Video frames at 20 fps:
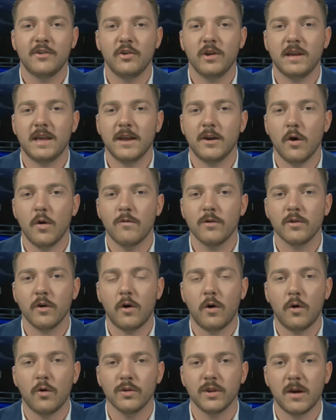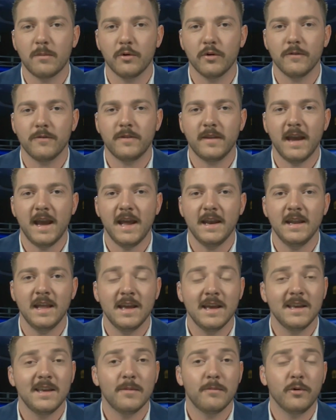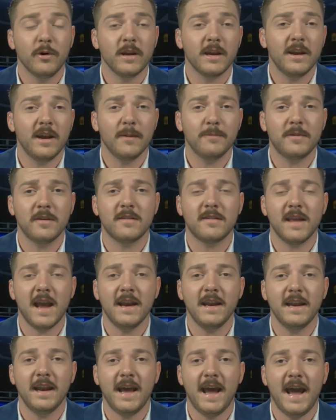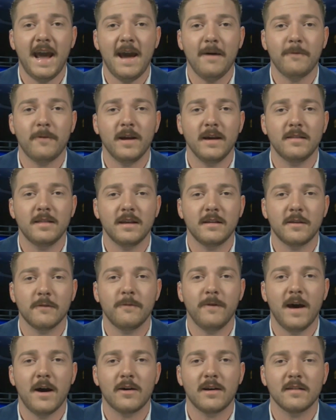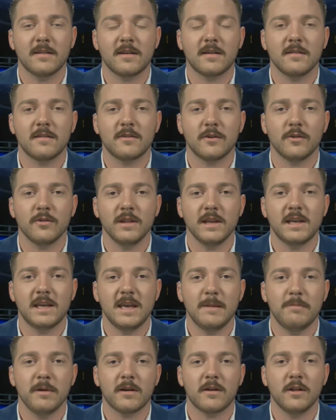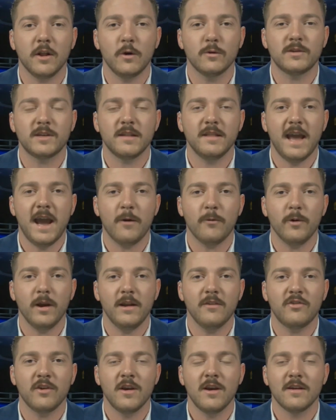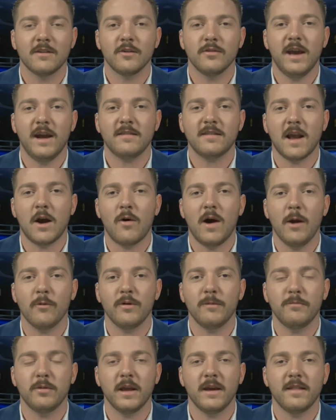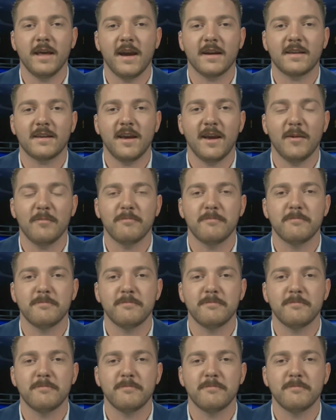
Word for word: So you get over the whole number of 10. You bring it up to 10 and a half, and I think the Falcons can certainly keep it close in that range. So that's how I would play that game.